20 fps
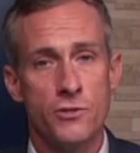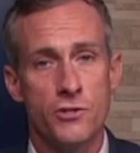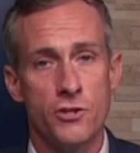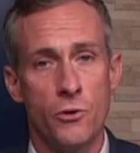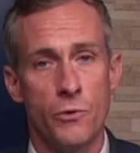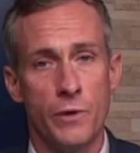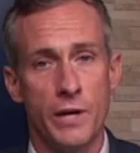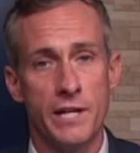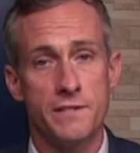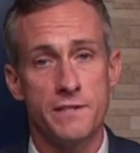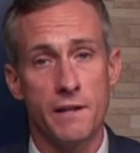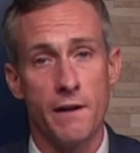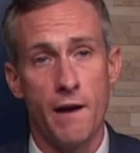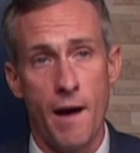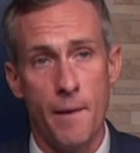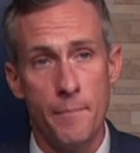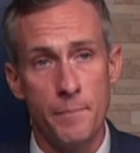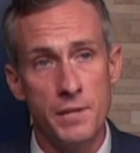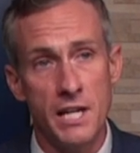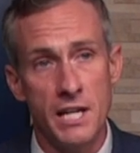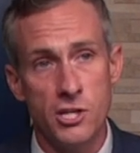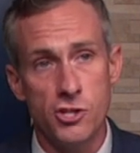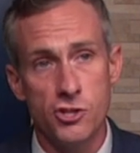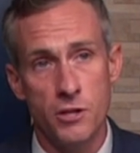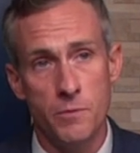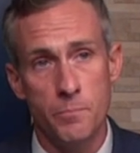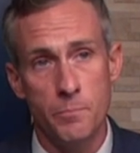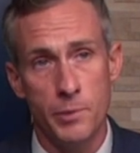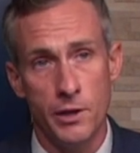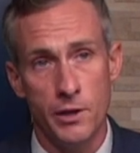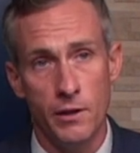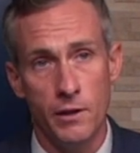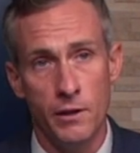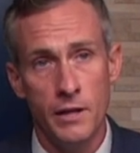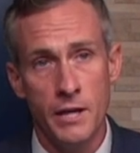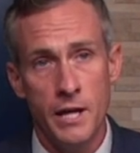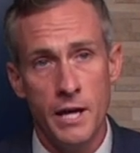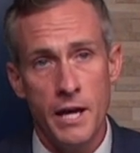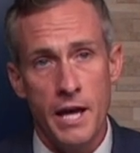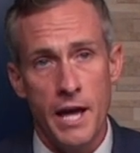So it's a combination
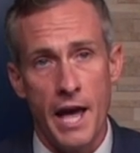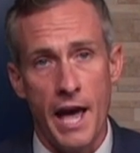pill.